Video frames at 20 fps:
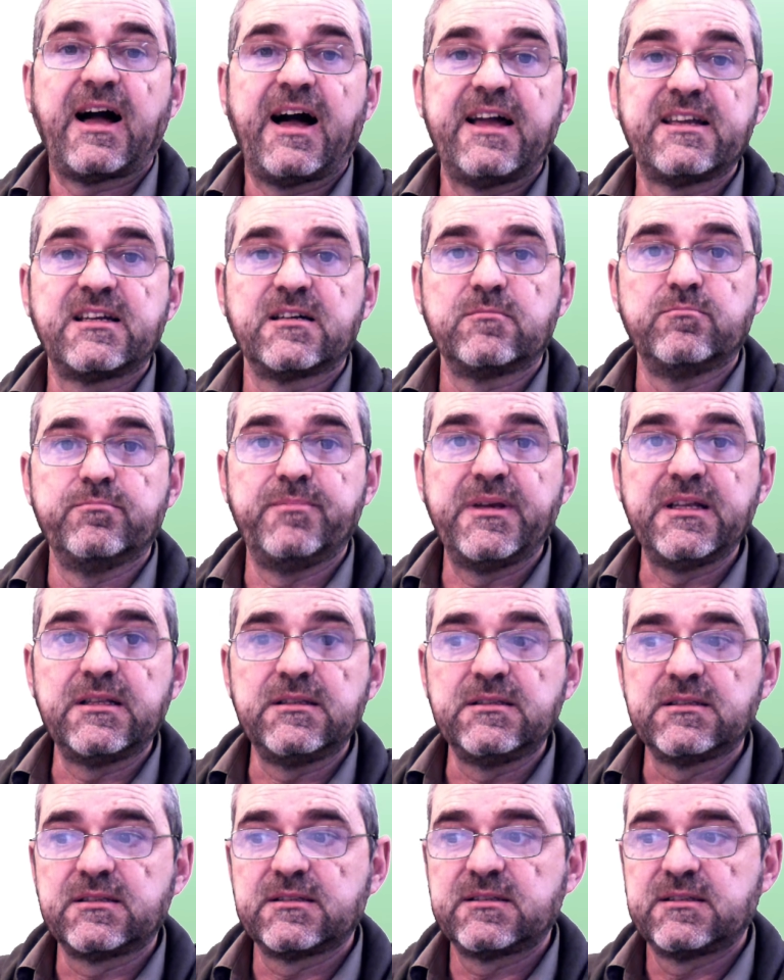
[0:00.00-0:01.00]
I can
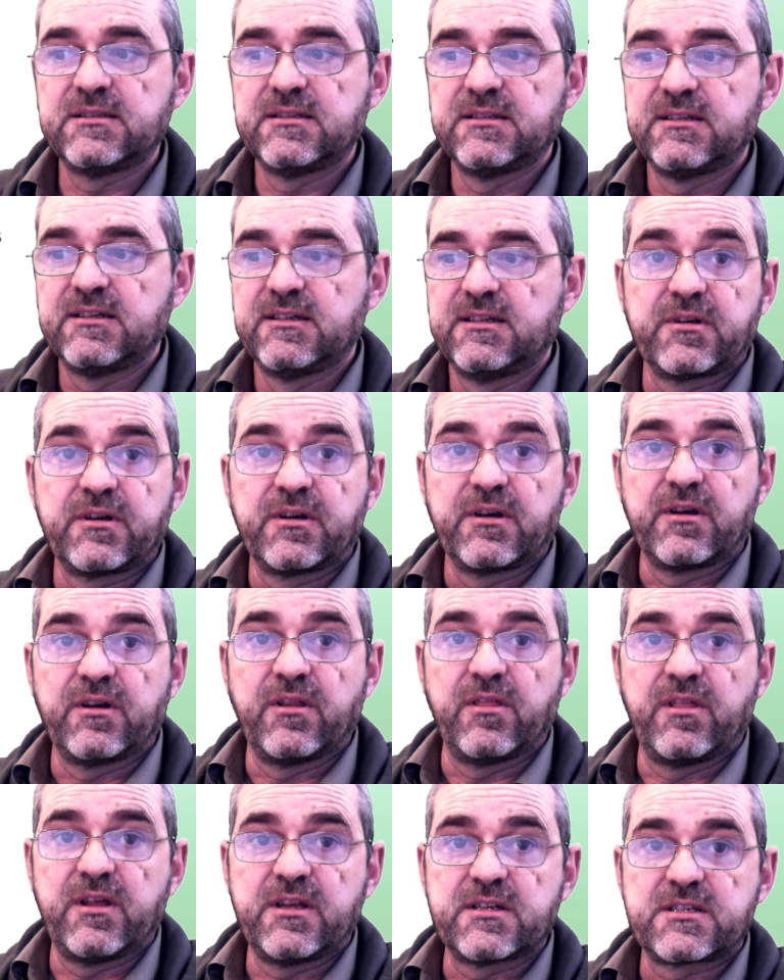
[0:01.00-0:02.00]
build
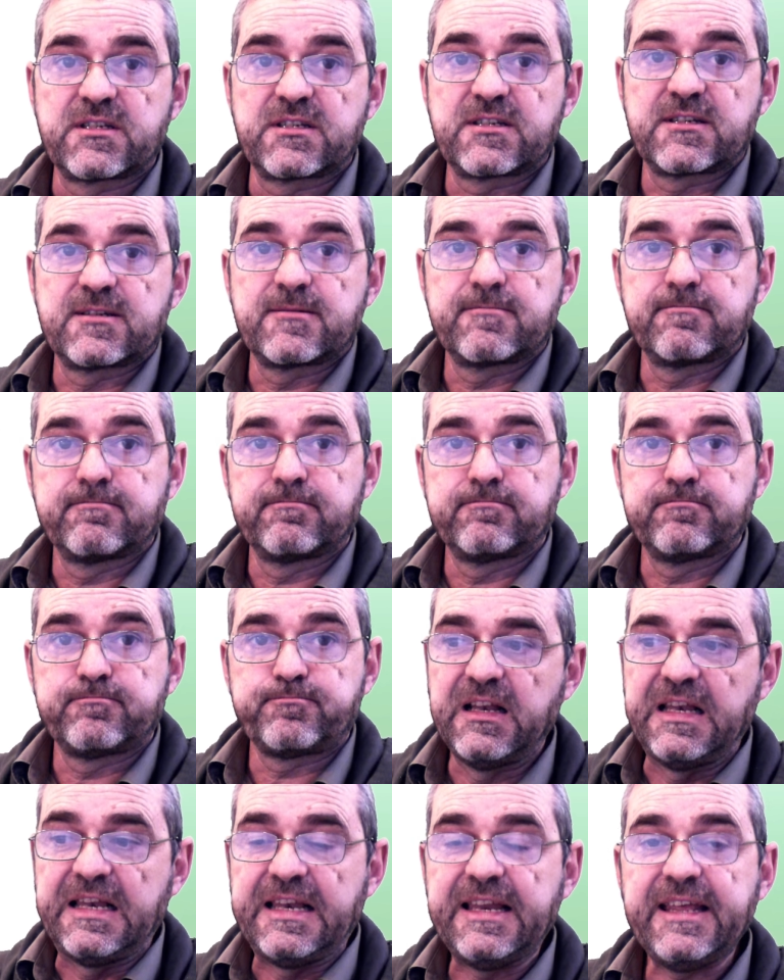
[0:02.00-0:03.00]
this
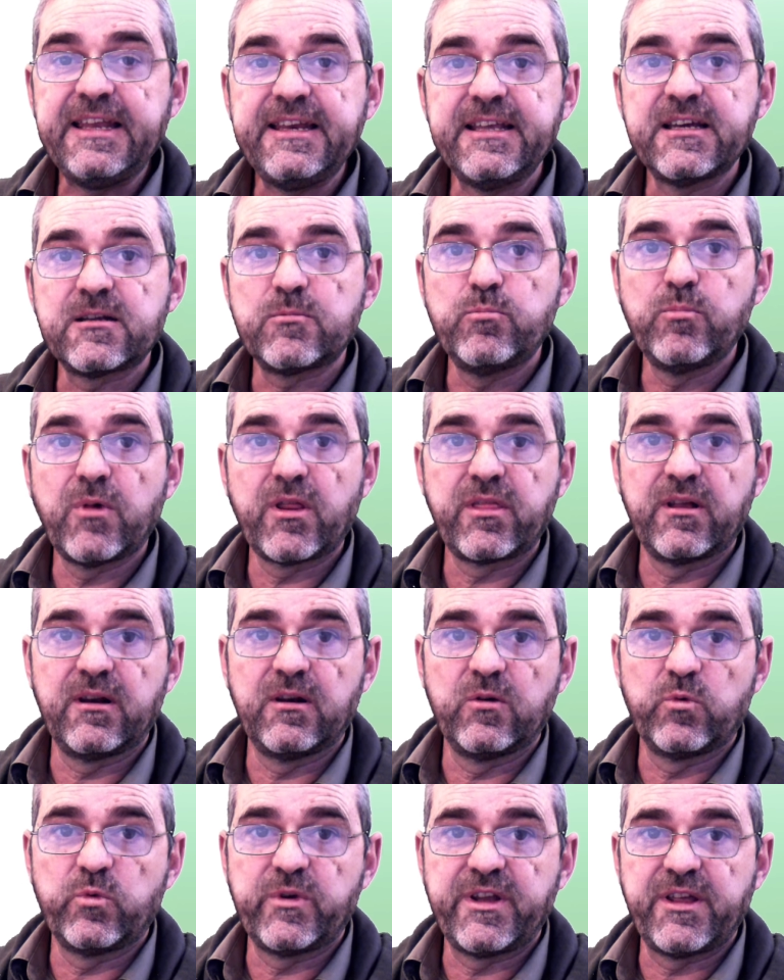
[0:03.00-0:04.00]
linear
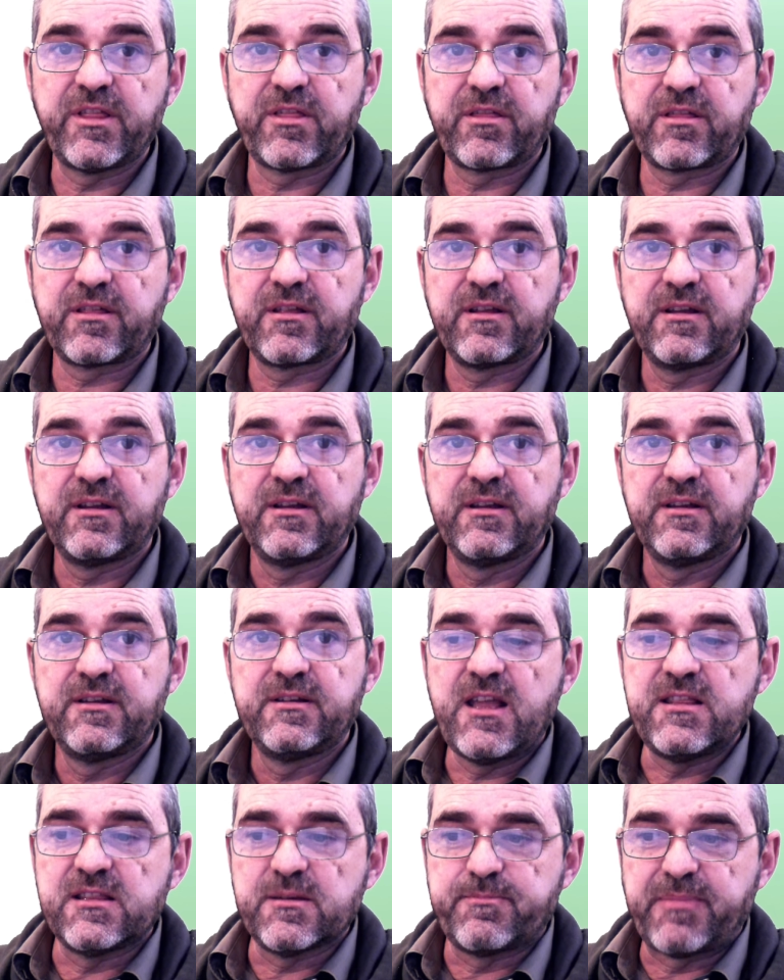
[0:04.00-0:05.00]
model with
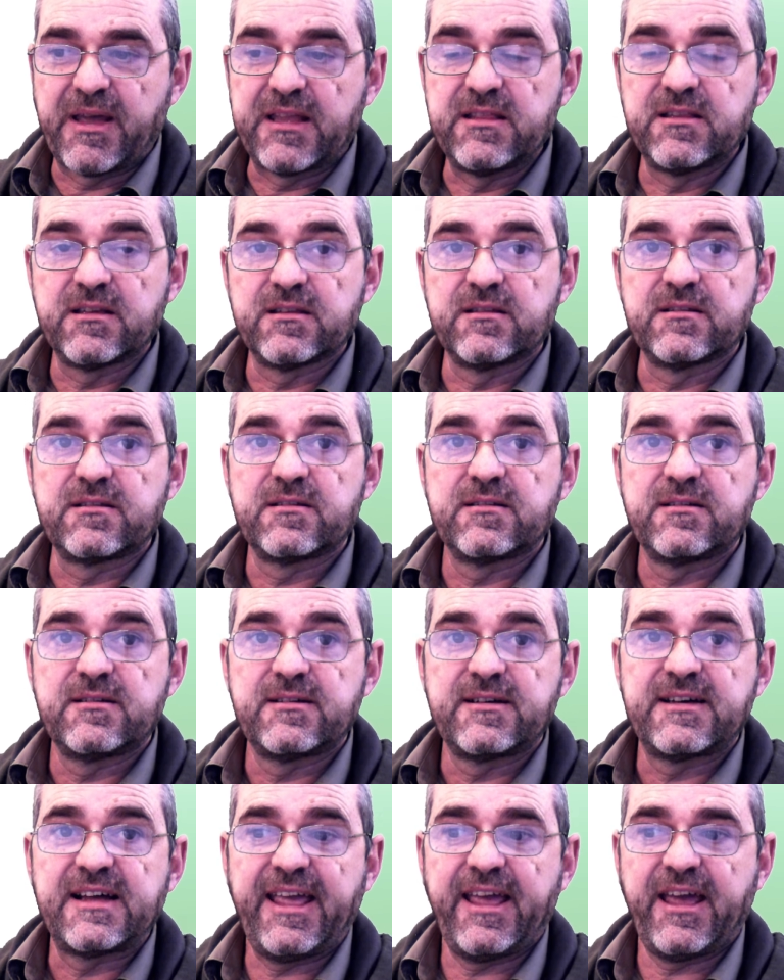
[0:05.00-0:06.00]
independent
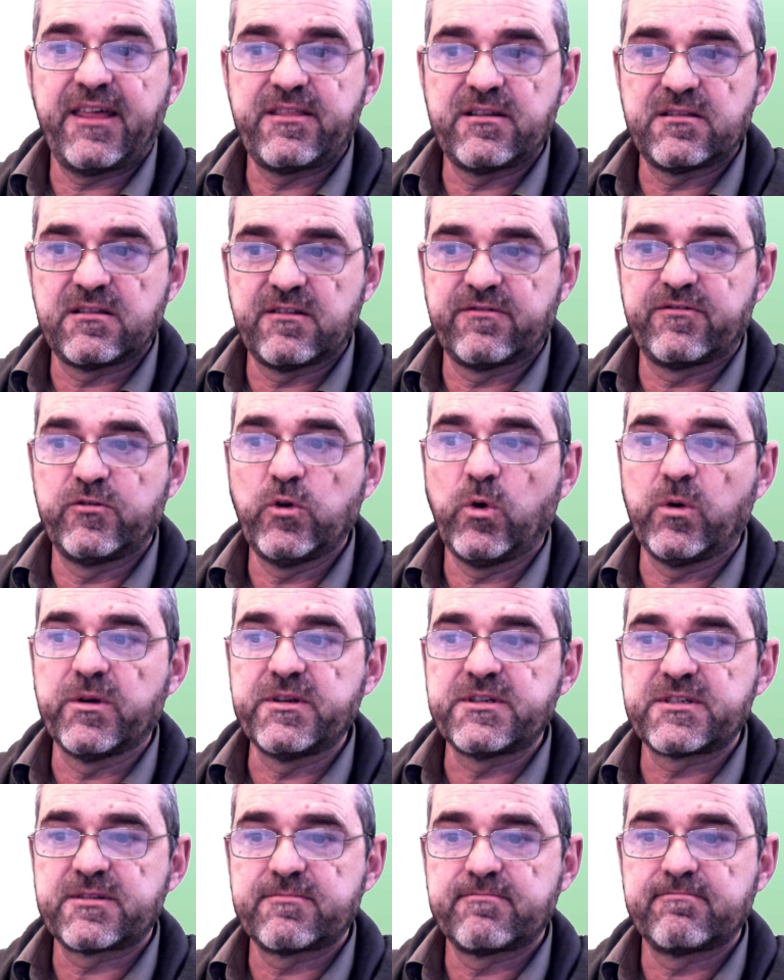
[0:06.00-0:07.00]
additive
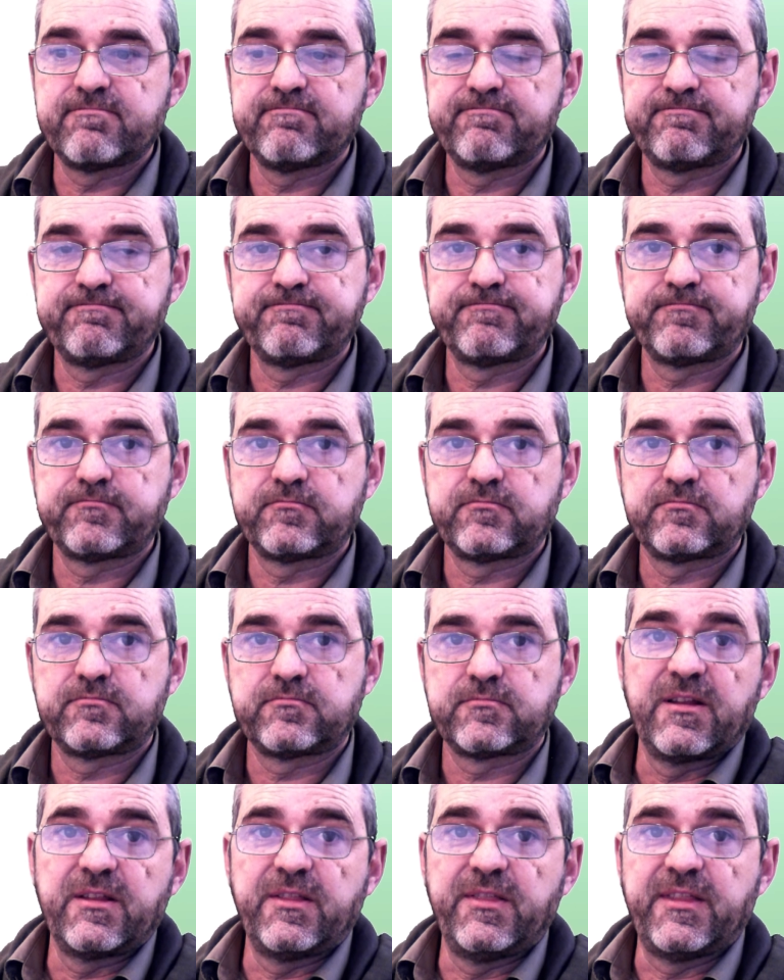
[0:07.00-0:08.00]
noise
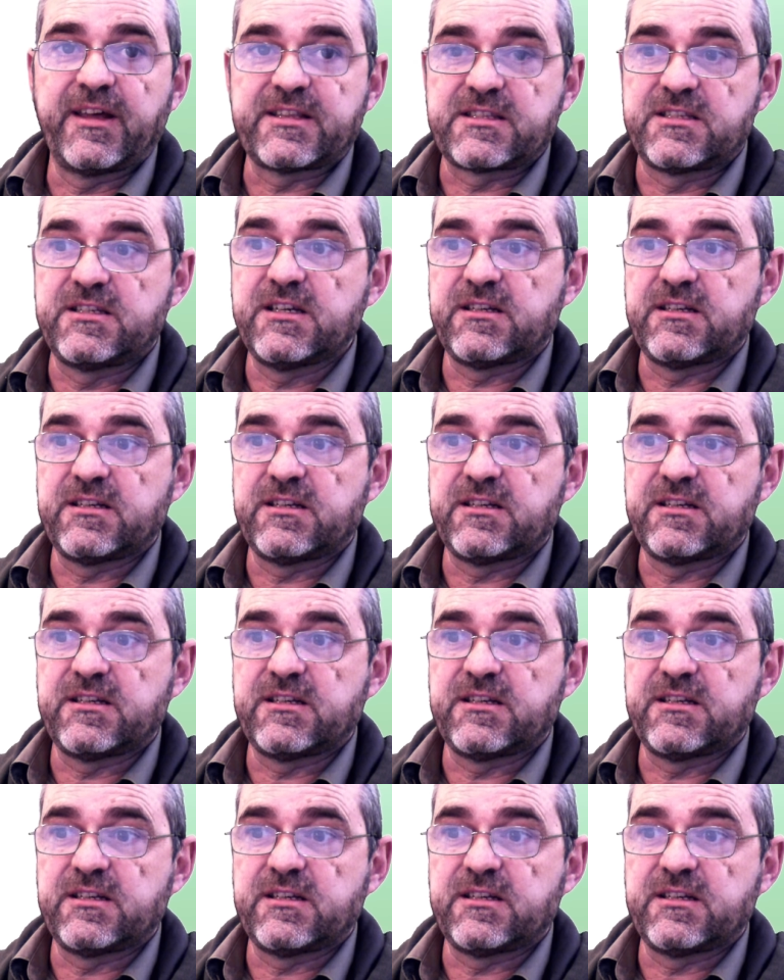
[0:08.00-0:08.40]
that